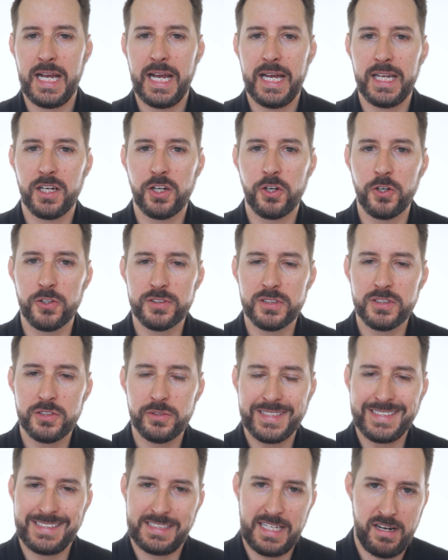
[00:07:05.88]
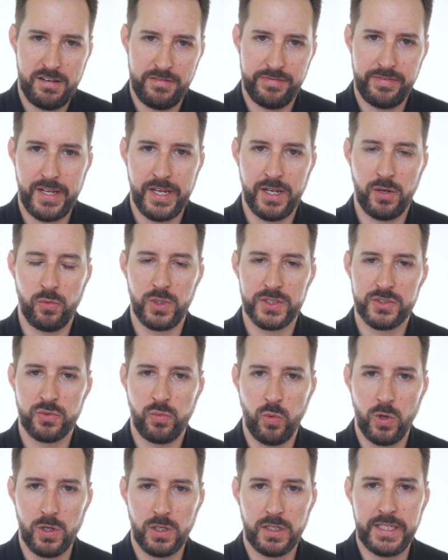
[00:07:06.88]
and it goes into identifying what's
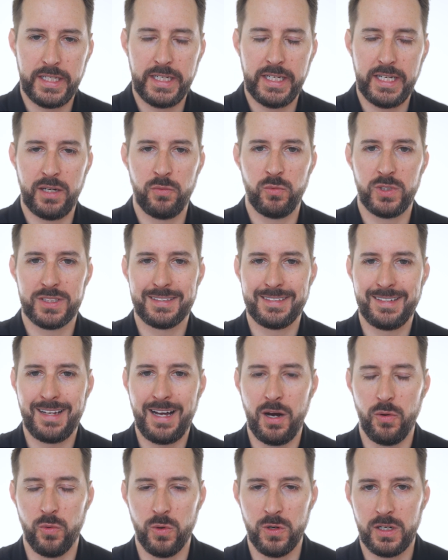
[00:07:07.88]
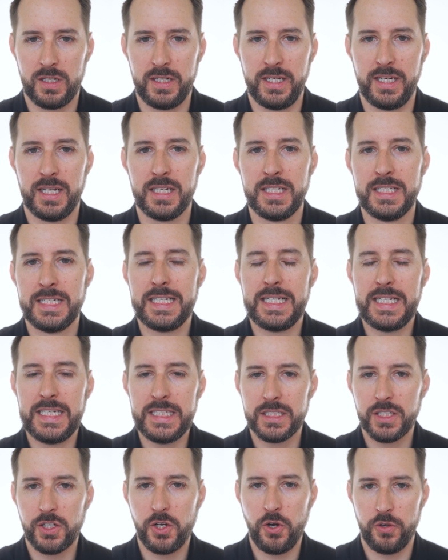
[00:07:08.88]
working and what's not working
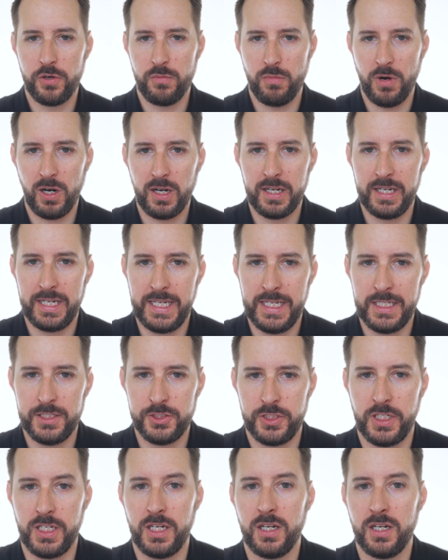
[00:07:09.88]
in the go-to-market engine.